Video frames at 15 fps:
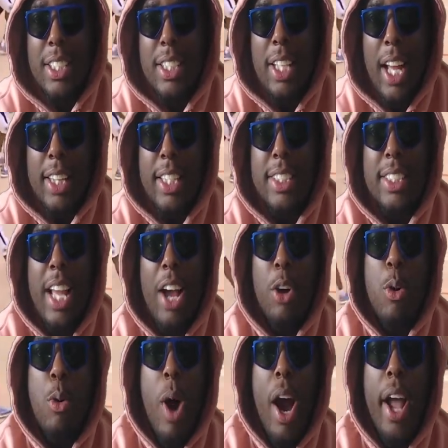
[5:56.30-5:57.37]
Not just down,
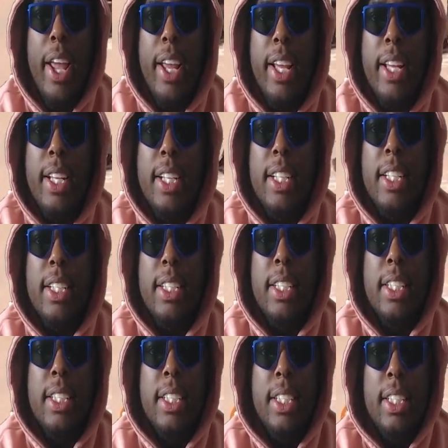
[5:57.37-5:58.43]
Kawhi.
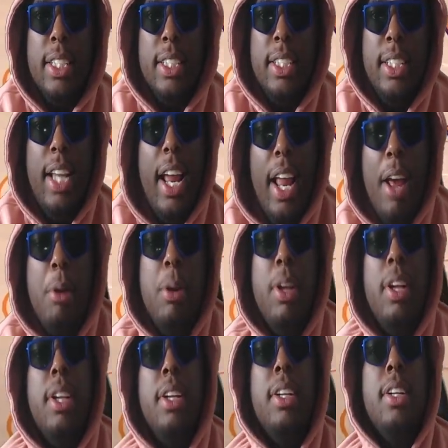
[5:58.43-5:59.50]
Nah, nah.
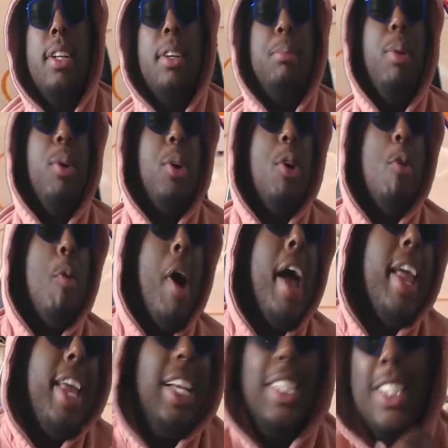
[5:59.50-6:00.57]
Bro,
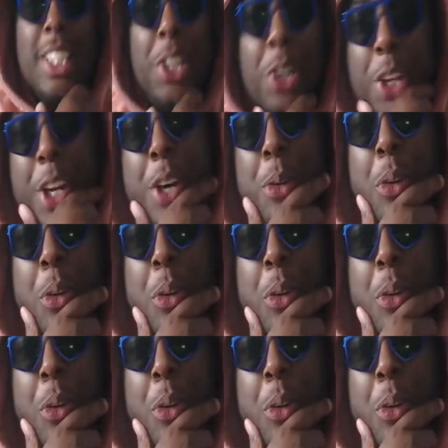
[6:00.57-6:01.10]
Kawhi is literally a